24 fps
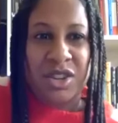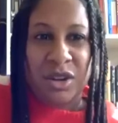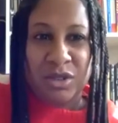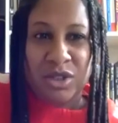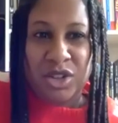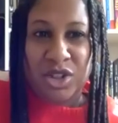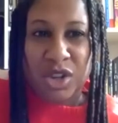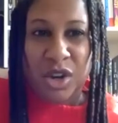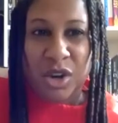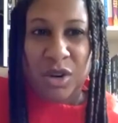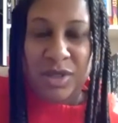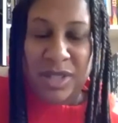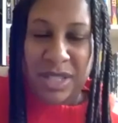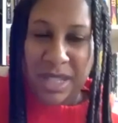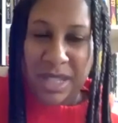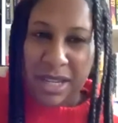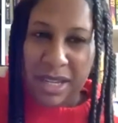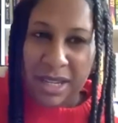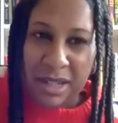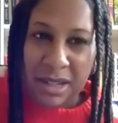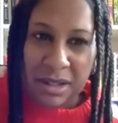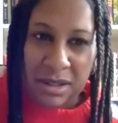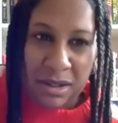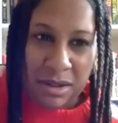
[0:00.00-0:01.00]

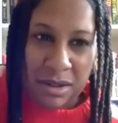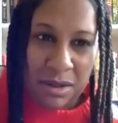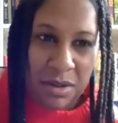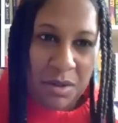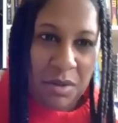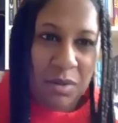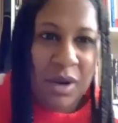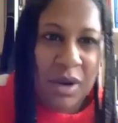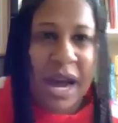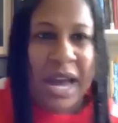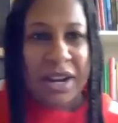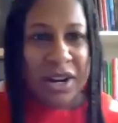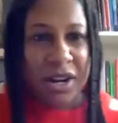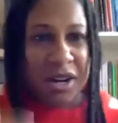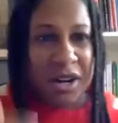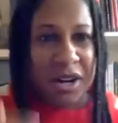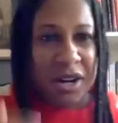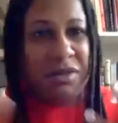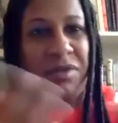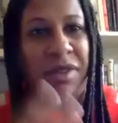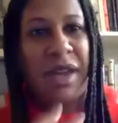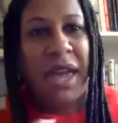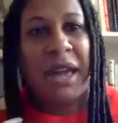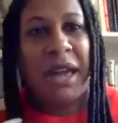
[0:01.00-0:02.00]
chosen writer
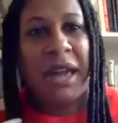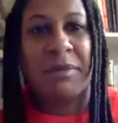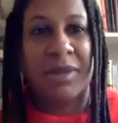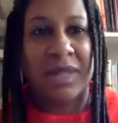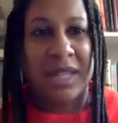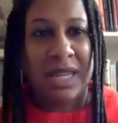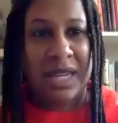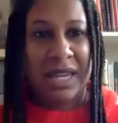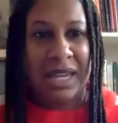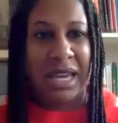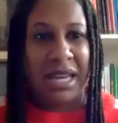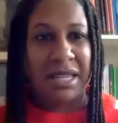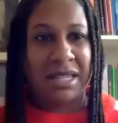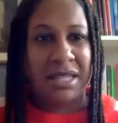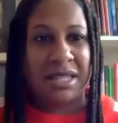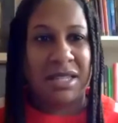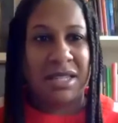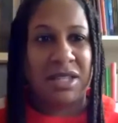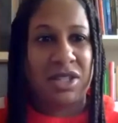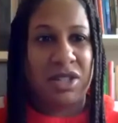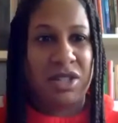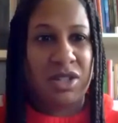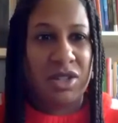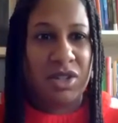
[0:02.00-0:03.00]
family
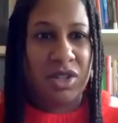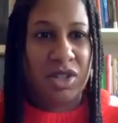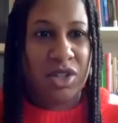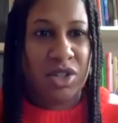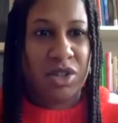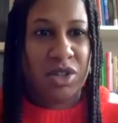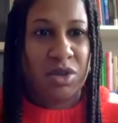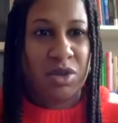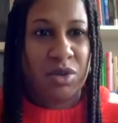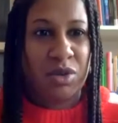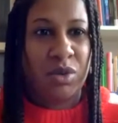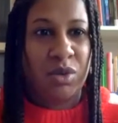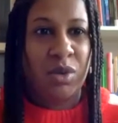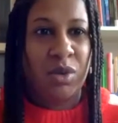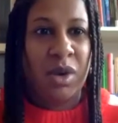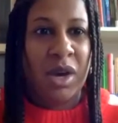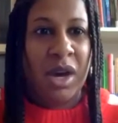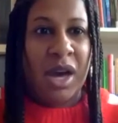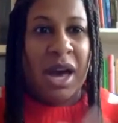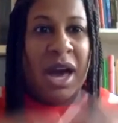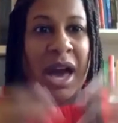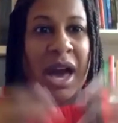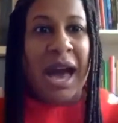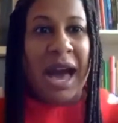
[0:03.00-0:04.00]
is to
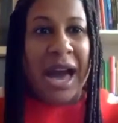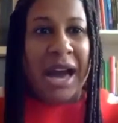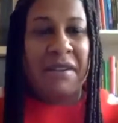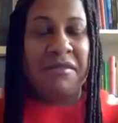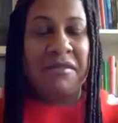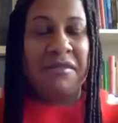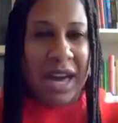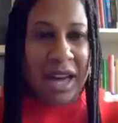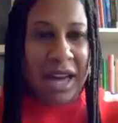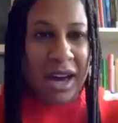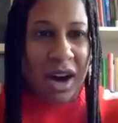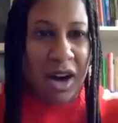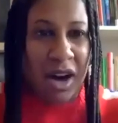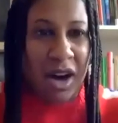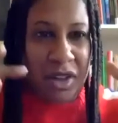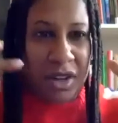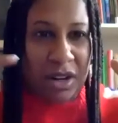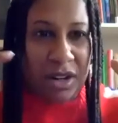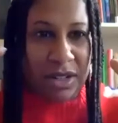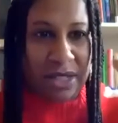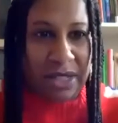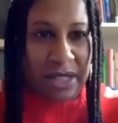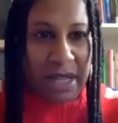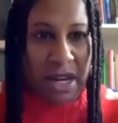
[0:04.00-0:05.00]
have that
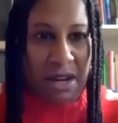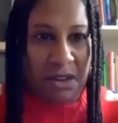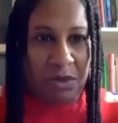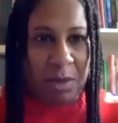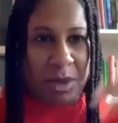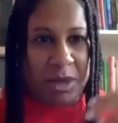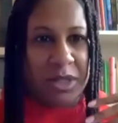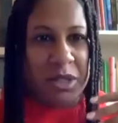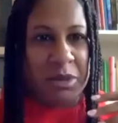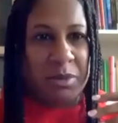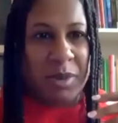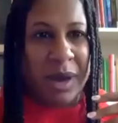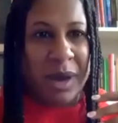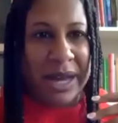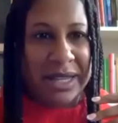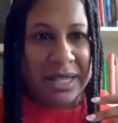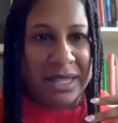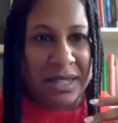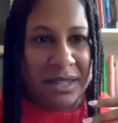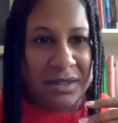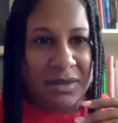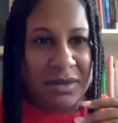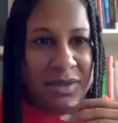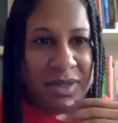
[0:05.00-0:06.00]
other set of
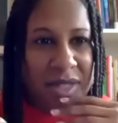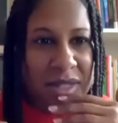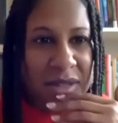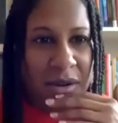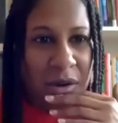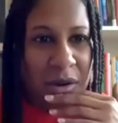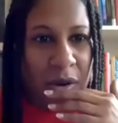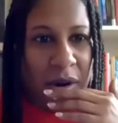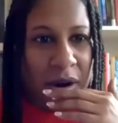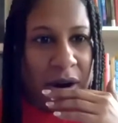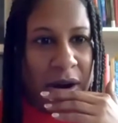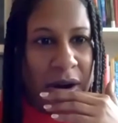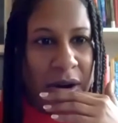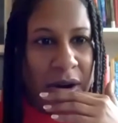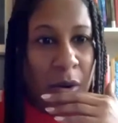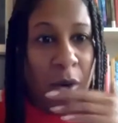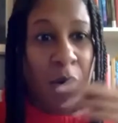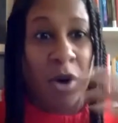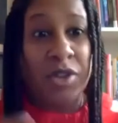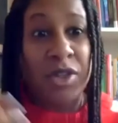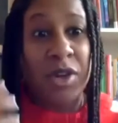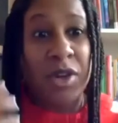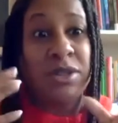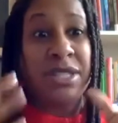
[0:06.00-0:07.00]
perspectives or
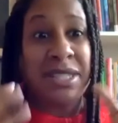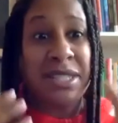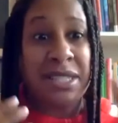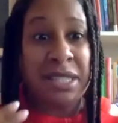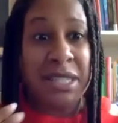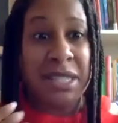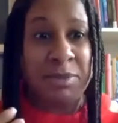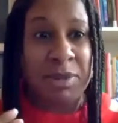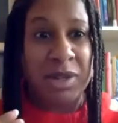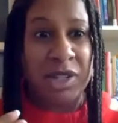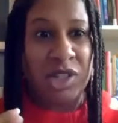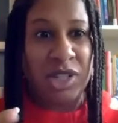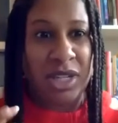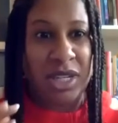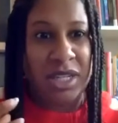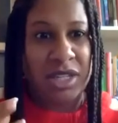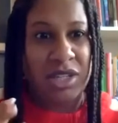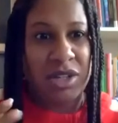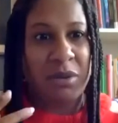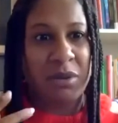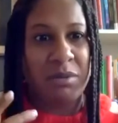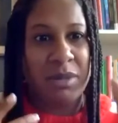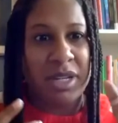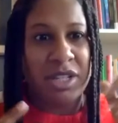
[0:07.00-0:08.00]
those
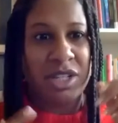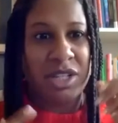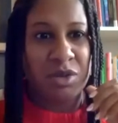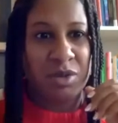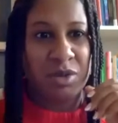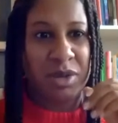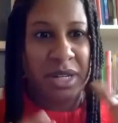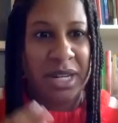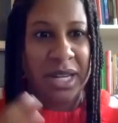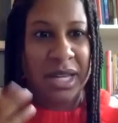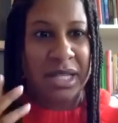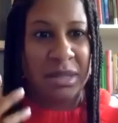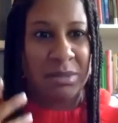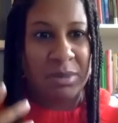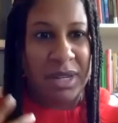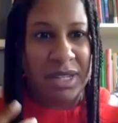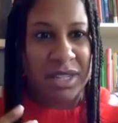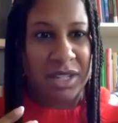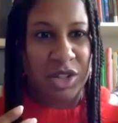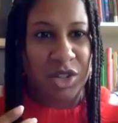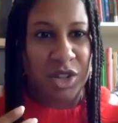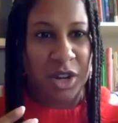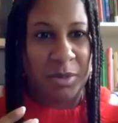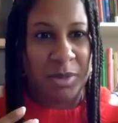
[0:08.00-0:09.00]
slippages or misreadings,
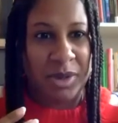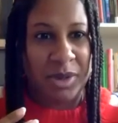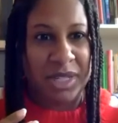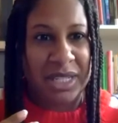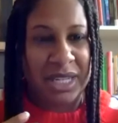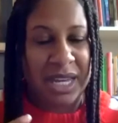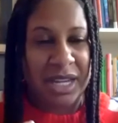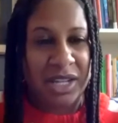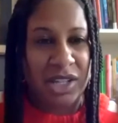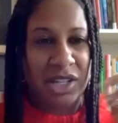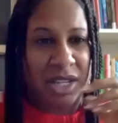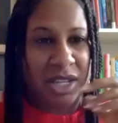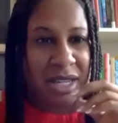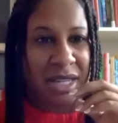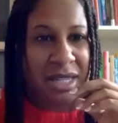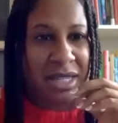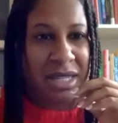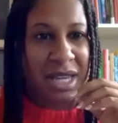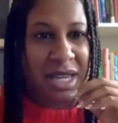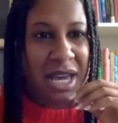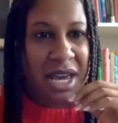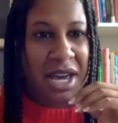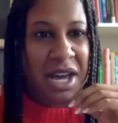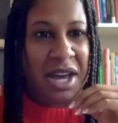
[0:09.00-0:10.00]

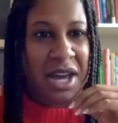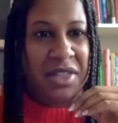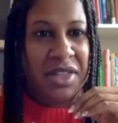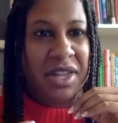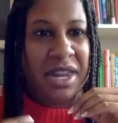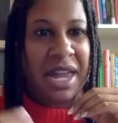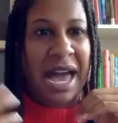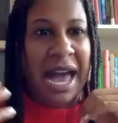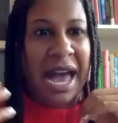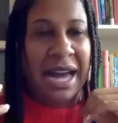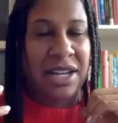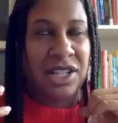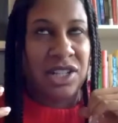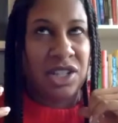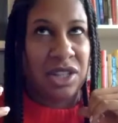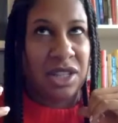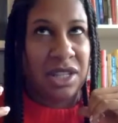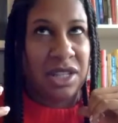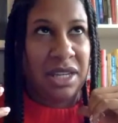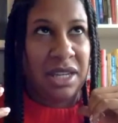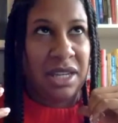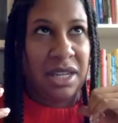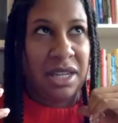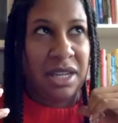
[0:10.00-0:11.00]
misinterpretations that
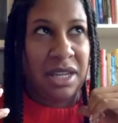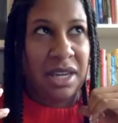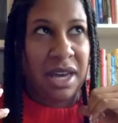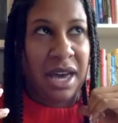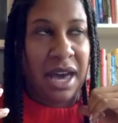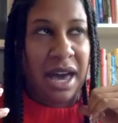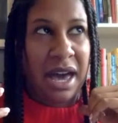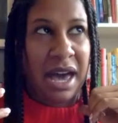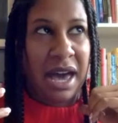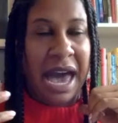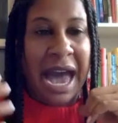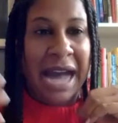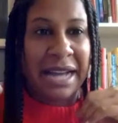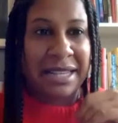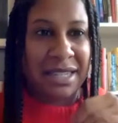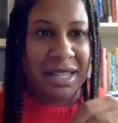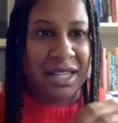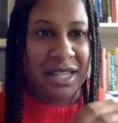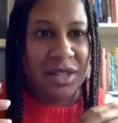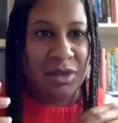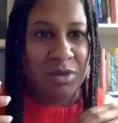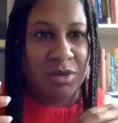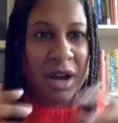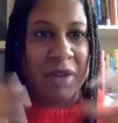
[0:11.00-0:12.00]
actually act
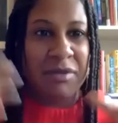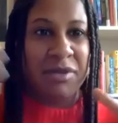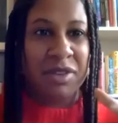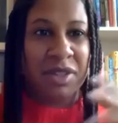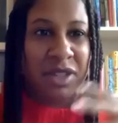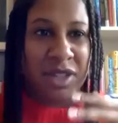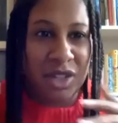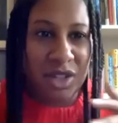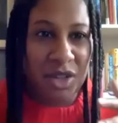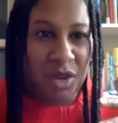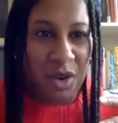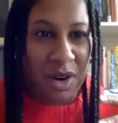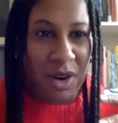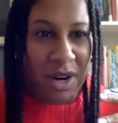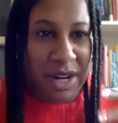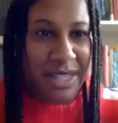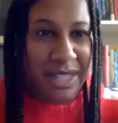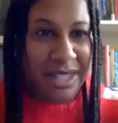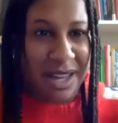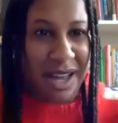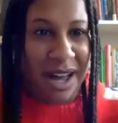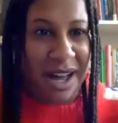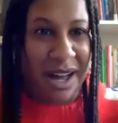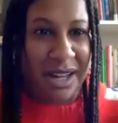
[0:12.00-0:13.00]
as revelatory
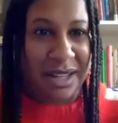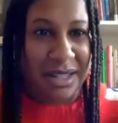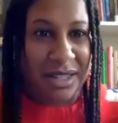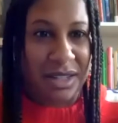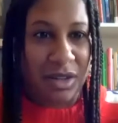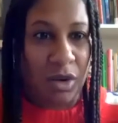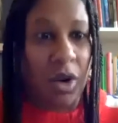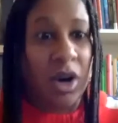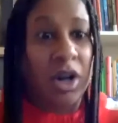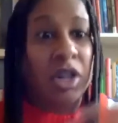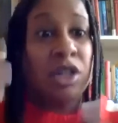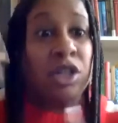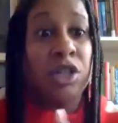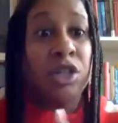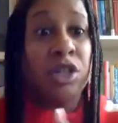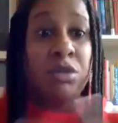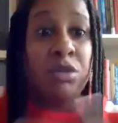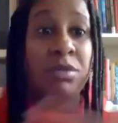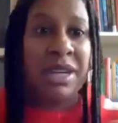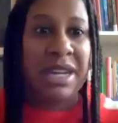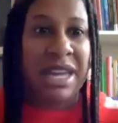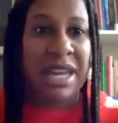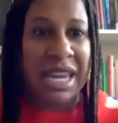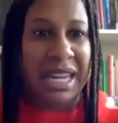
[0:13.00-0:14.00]
to us or
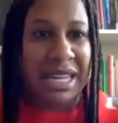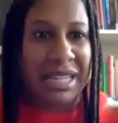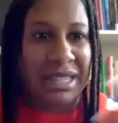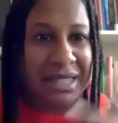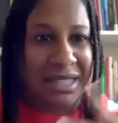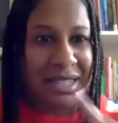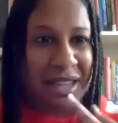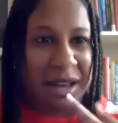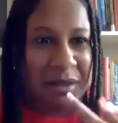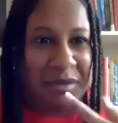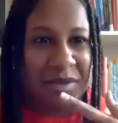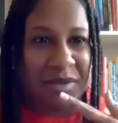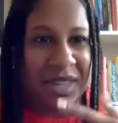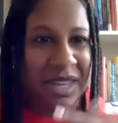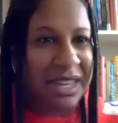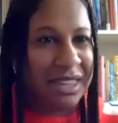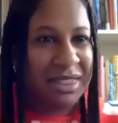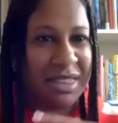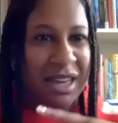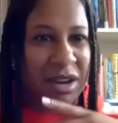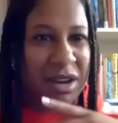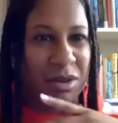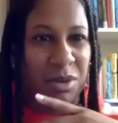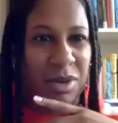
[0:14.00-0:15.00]
illuminate
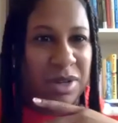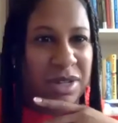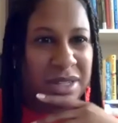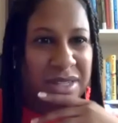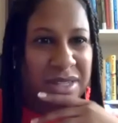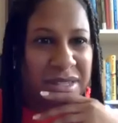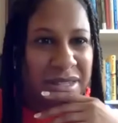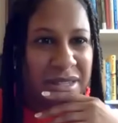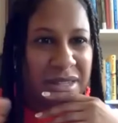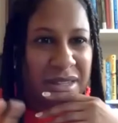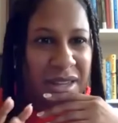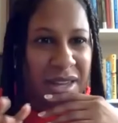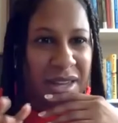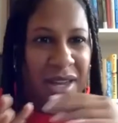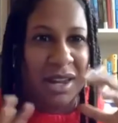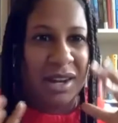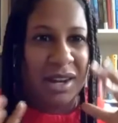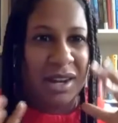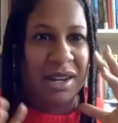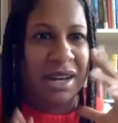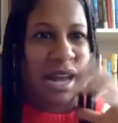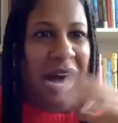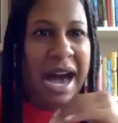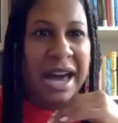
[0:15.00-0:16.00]
something that was
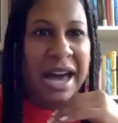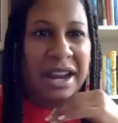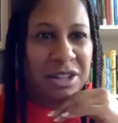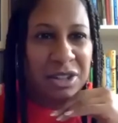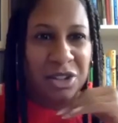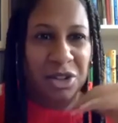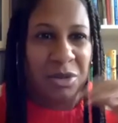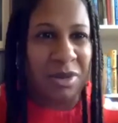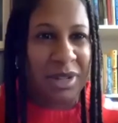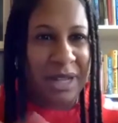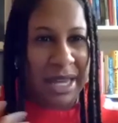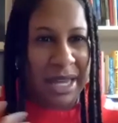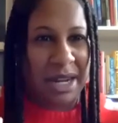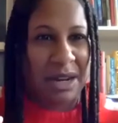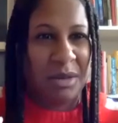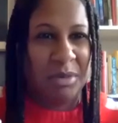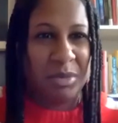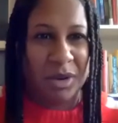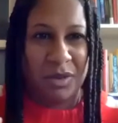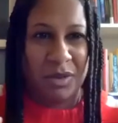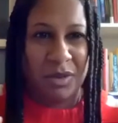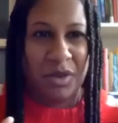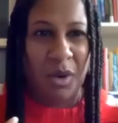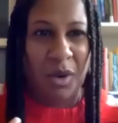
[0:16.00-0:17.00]
non-illuminated
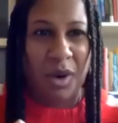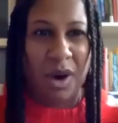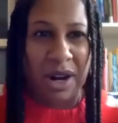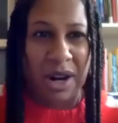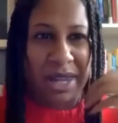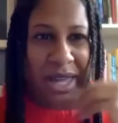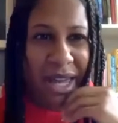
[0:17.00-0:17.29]
before.